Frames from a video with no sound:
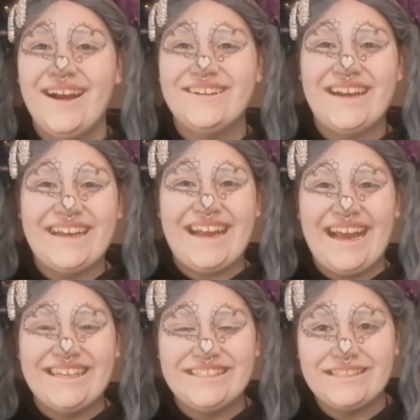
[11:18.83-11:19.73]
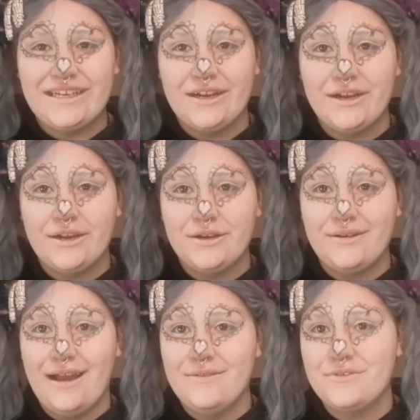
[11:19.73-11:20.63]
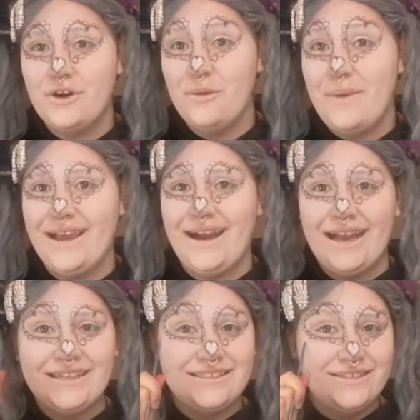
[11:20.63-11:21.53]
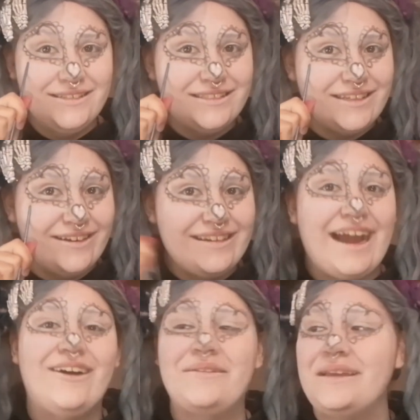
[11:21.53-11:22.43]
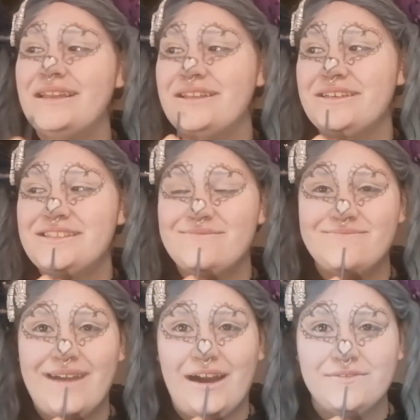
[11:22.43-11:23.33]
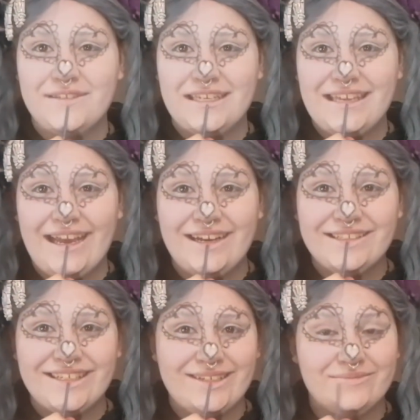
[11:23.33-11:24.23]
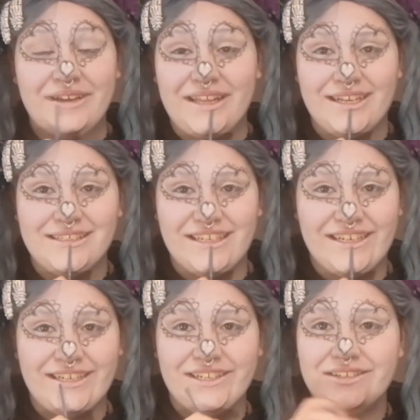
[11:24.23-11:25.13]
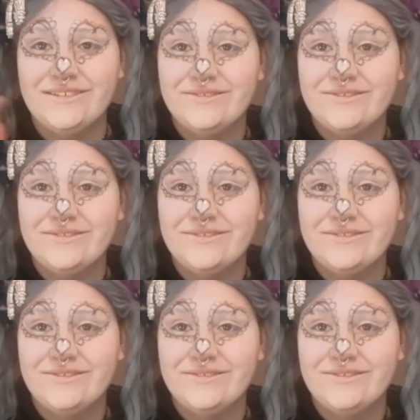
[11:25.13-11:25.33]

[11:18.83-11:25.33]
Alright guys, so I've got my eyes on, so now I'm going to do some mouth details and I'm really excited.